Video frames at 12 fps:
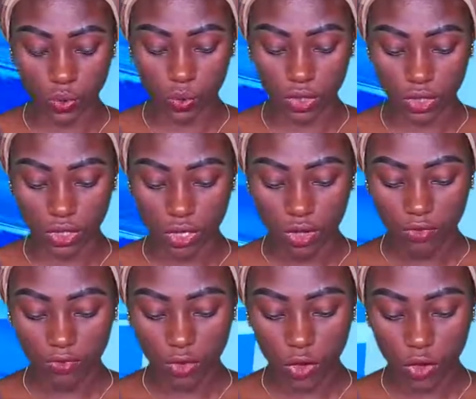worth
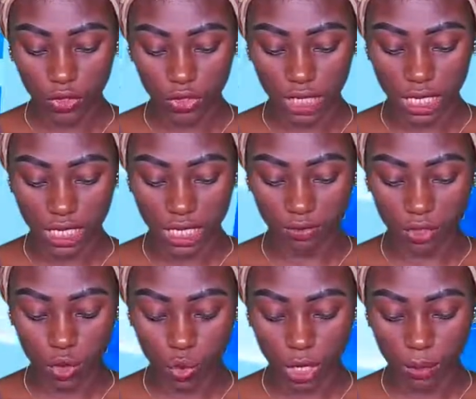
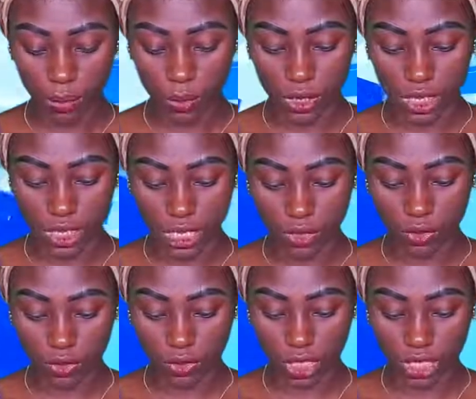
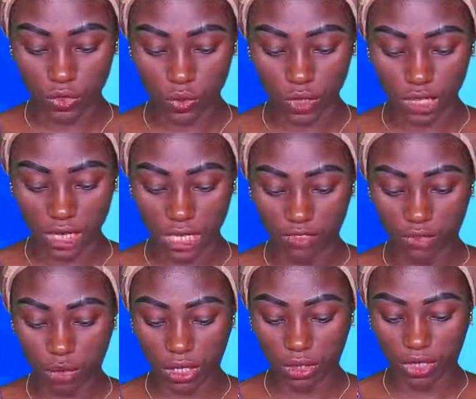471.927
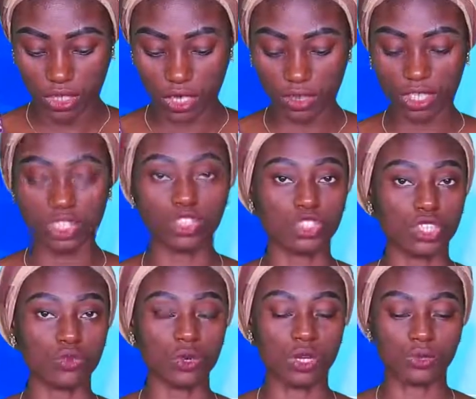million naira in
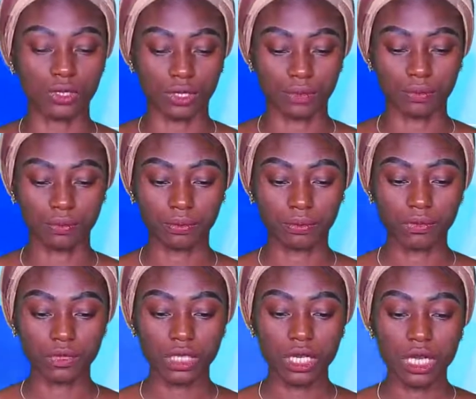January.
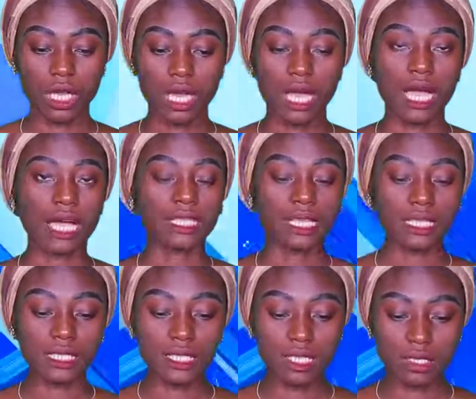
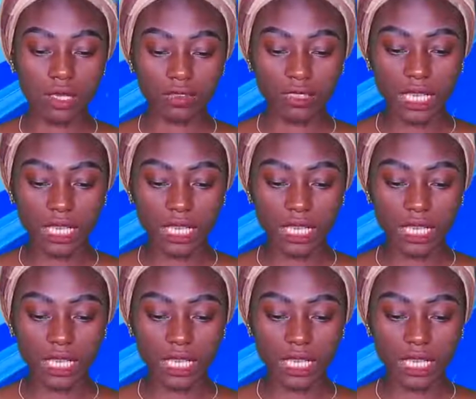Analysis of the